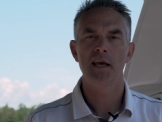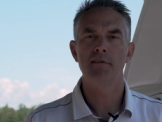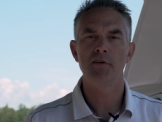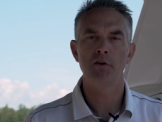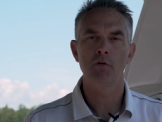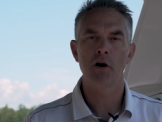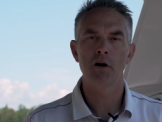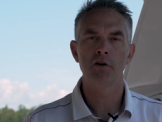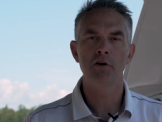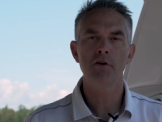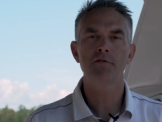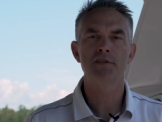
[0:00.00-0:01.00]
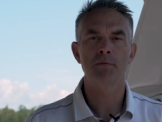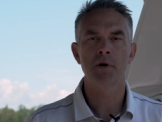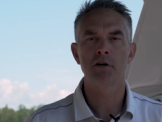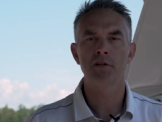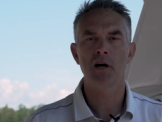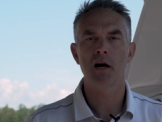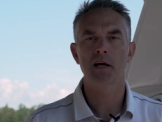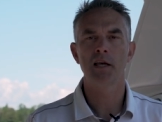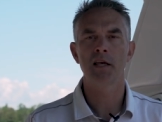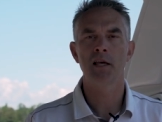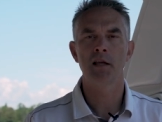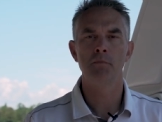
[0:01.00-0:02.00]
If you are nervous about
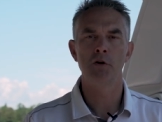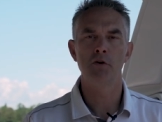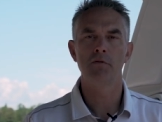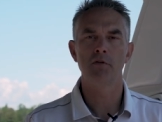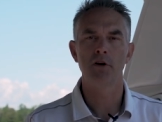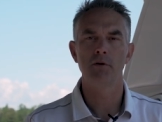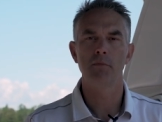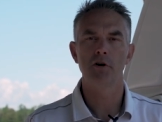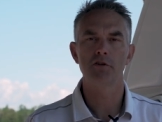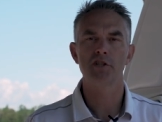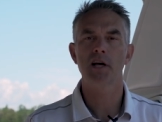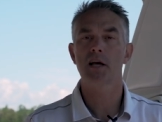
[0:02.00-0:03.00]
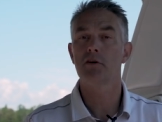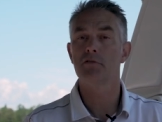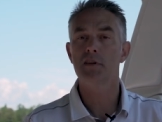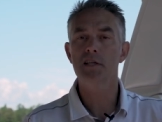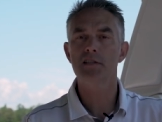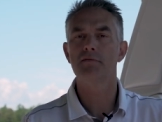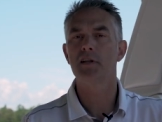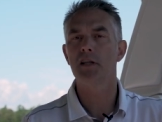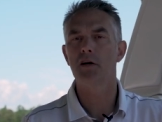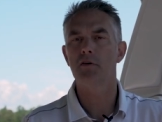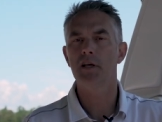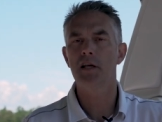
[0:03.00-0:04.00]
docking and maneuvering your boat, check out this
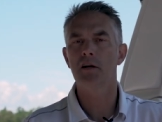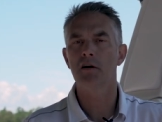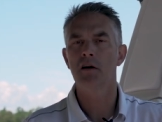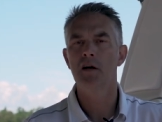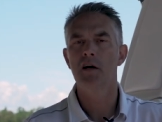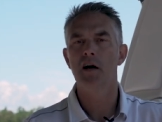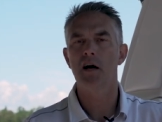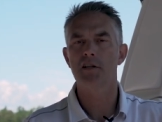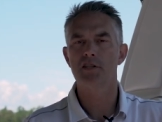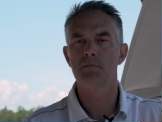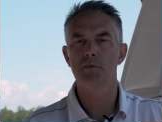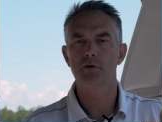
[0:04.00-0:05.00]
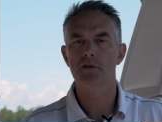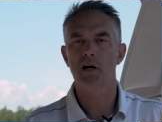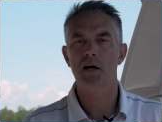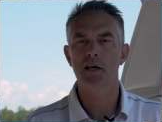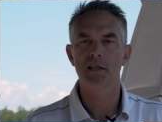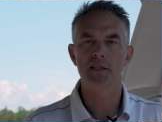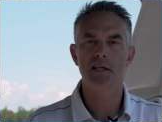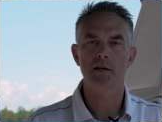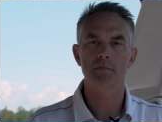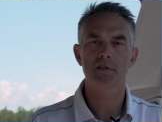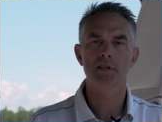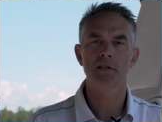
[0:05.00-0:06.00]
video here on some boat docking
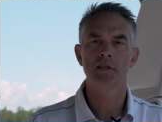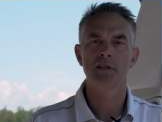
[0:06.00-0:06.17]
tips.